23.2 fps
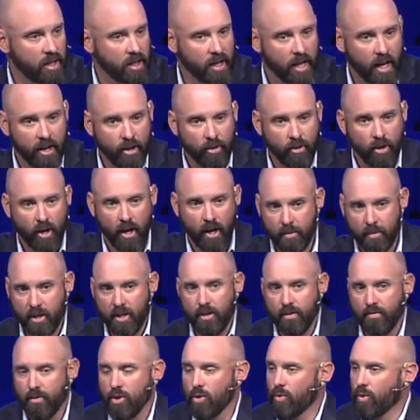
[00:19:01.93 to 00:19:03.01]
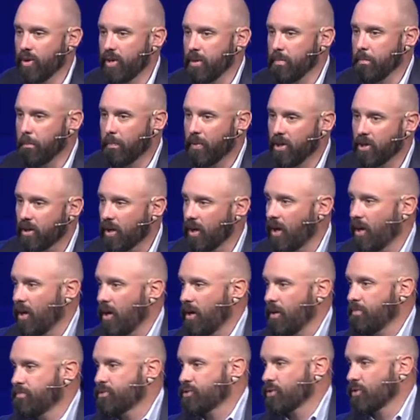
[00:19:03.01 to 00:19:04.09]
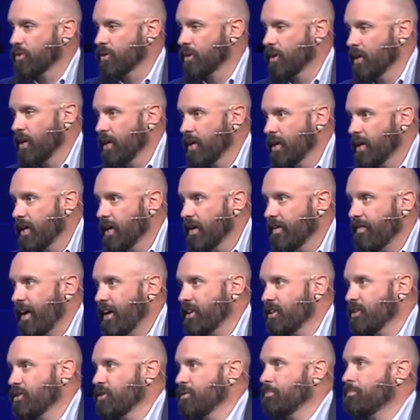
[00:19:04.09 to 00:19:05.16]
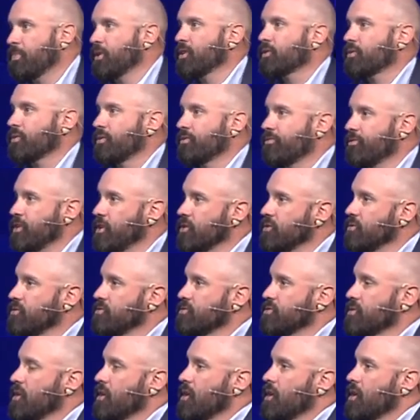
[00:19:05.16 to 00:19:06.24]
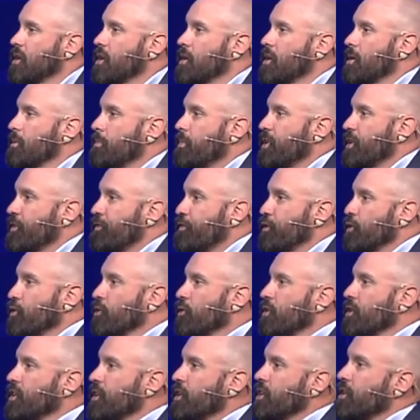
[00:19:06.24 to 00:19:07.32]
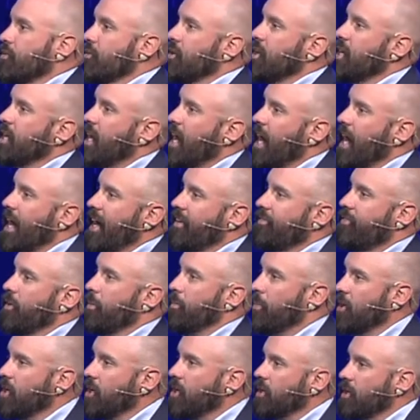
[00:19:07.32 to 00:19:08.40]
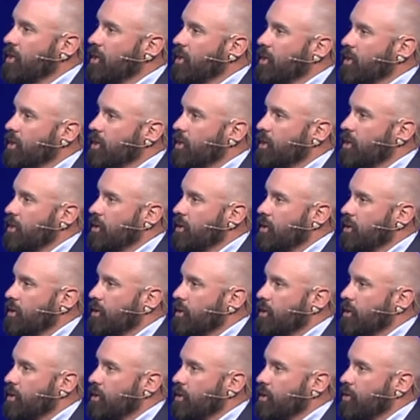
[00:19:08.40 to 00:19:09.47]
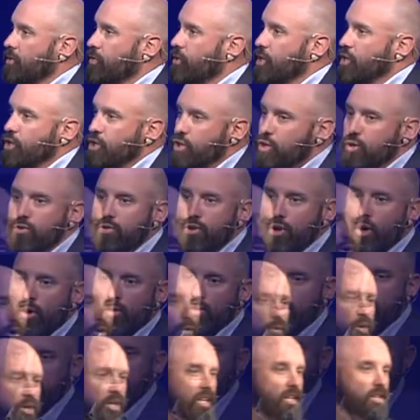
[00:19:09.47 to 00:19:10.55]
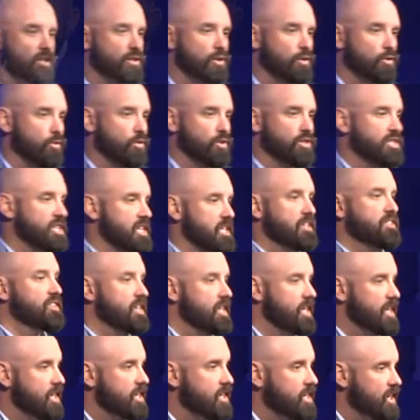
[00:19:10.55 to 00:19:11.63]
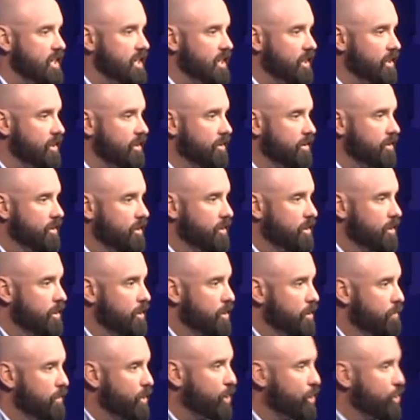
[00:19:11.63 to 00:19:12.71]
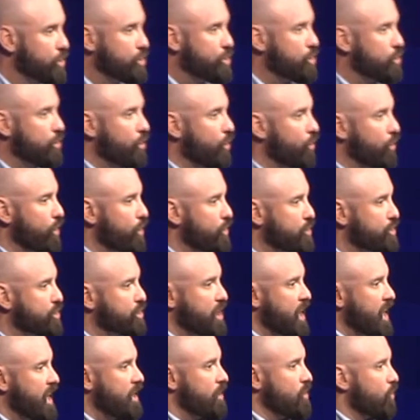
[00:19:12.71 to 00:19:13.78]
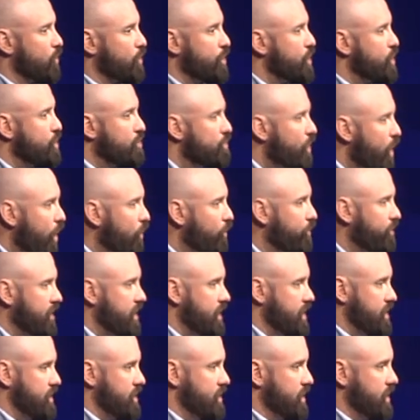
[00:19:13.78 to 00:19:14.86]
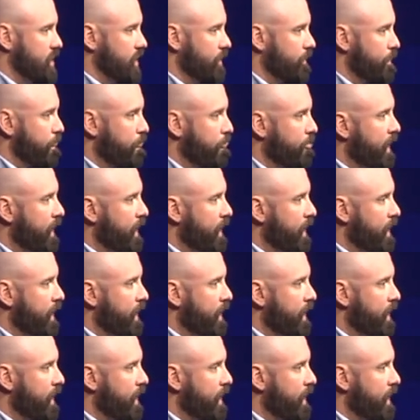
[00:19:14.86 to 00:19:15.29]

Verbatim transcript: Now, I don't many of you are in book clubs or have had to do book reviews. But if you're only going to read half a book, then you don't get to critique the ending because you don't understand nor do you know the ending.